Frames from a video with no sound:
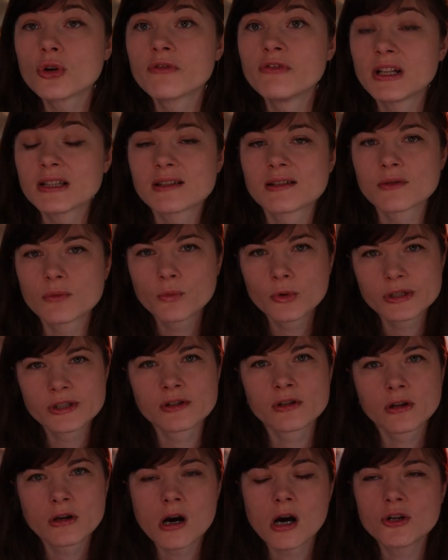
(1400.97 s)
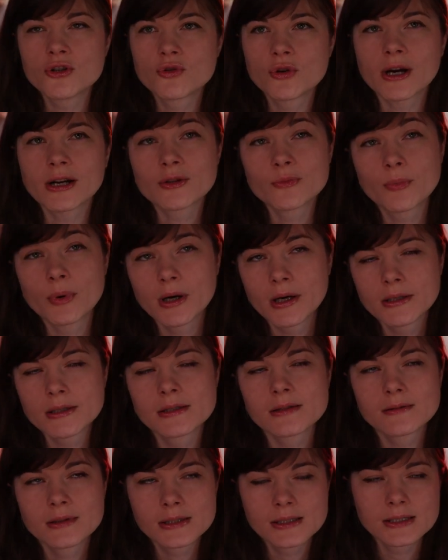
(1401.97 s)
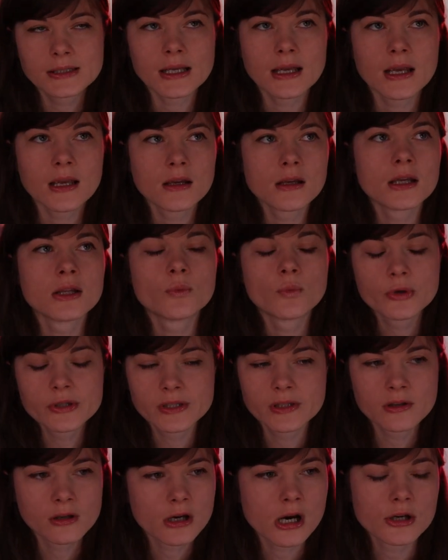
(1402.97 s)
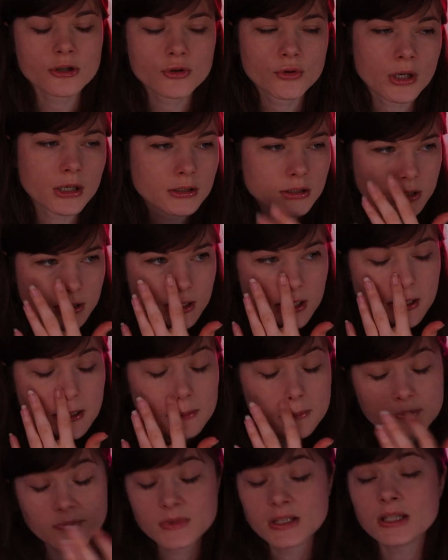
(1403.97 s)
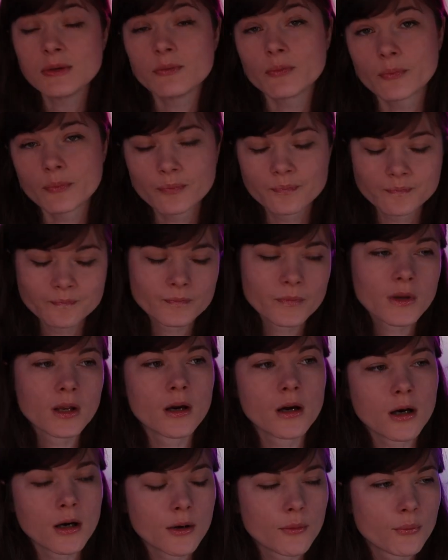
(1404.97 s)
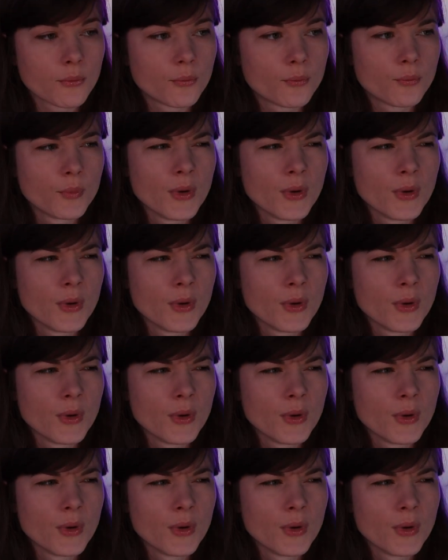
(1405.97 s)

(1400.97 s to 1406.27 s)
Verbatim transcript: if that was in the contract, but let's say it was in the contract, and I deem, I